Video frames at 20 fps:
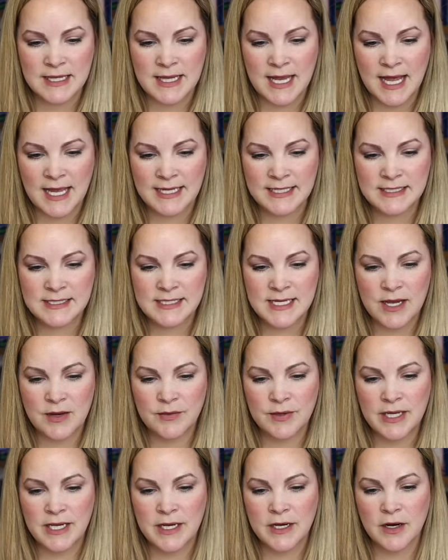lines
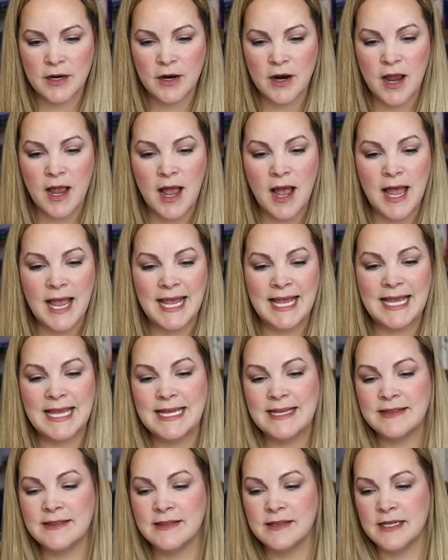down here
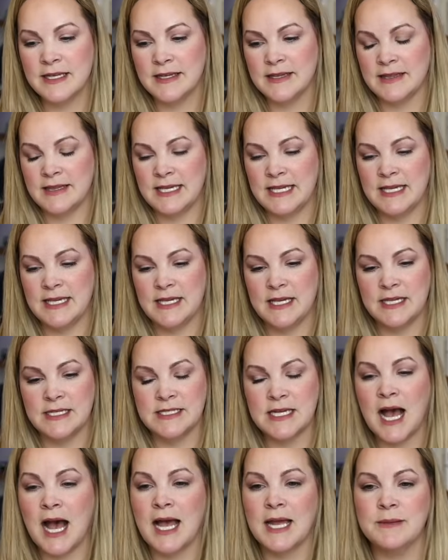in the
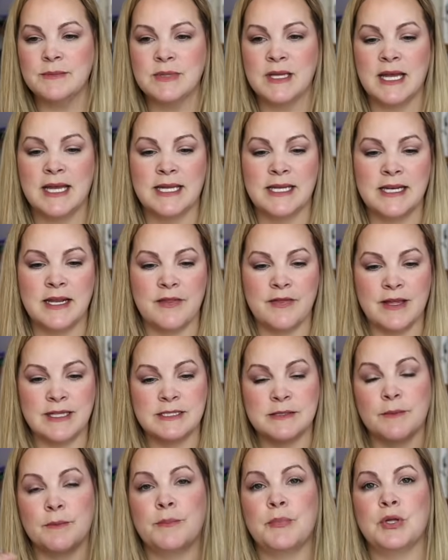timeline
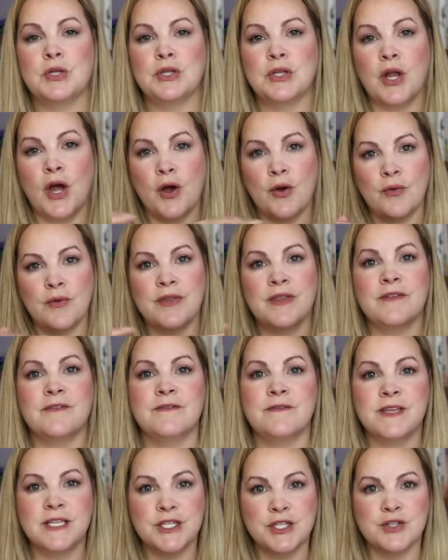that's below the
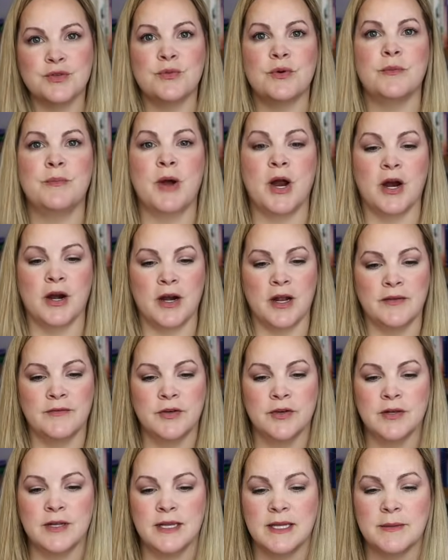visual part of
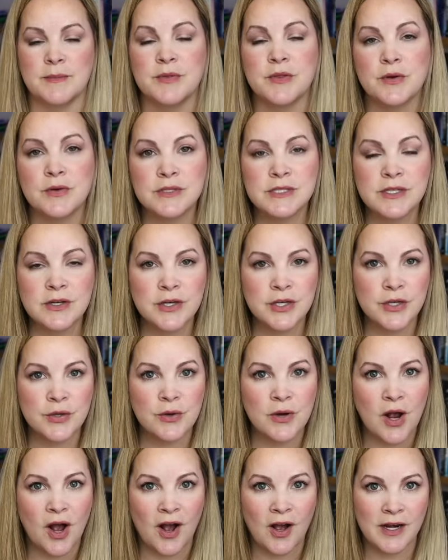your clip. Those are
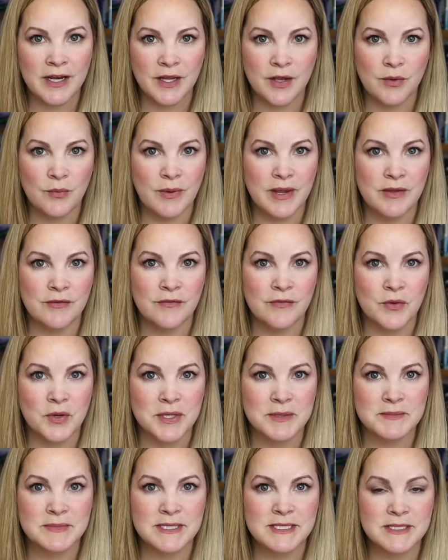your audio
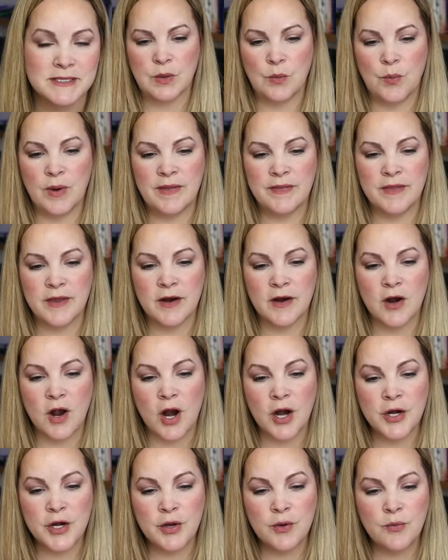waveforms. When there
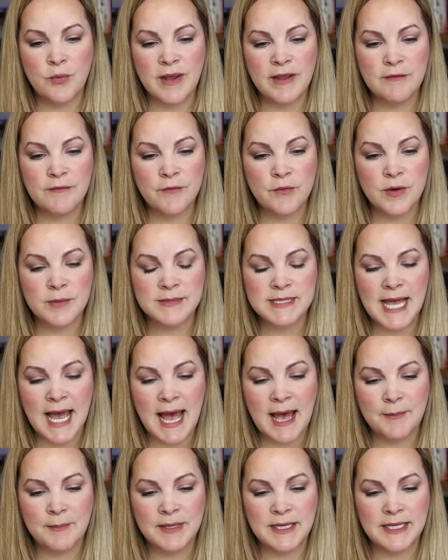are no waveforms
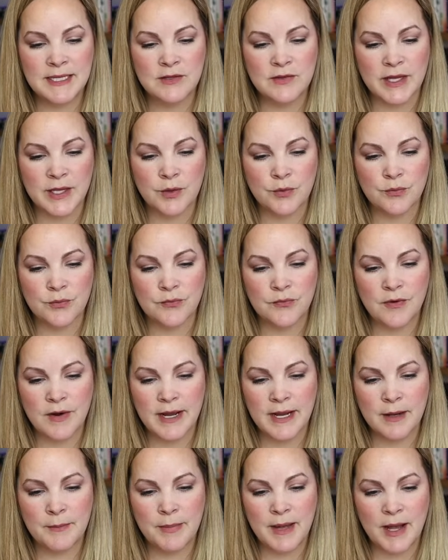happening, like
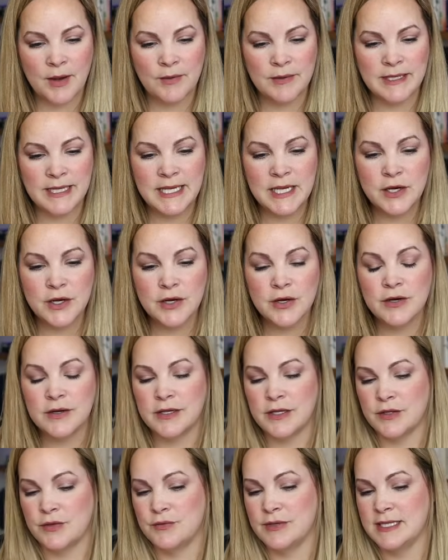right about here,
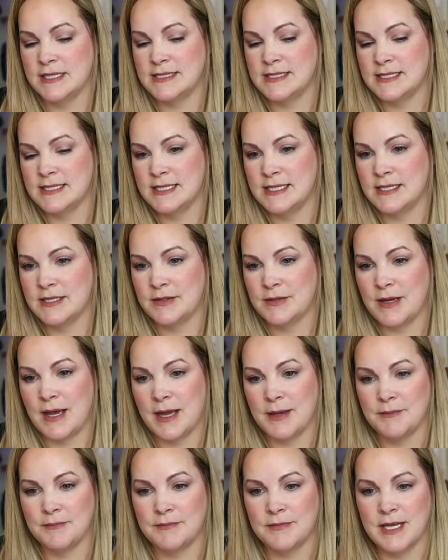you can see
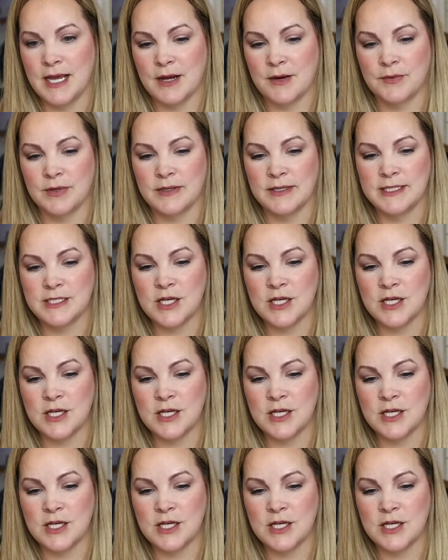I'm not really